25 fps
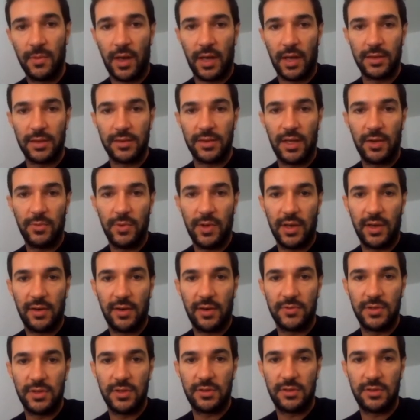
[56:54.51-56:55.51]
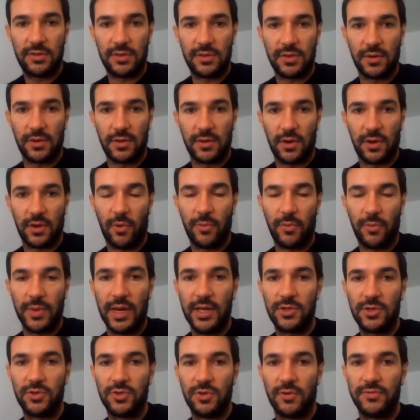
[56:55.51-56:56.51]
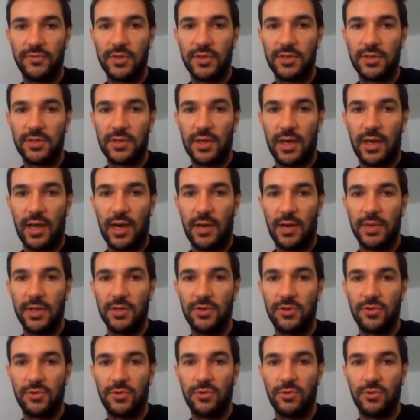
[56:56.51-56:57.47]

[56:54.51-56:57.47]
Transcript: and then we have this combination of this element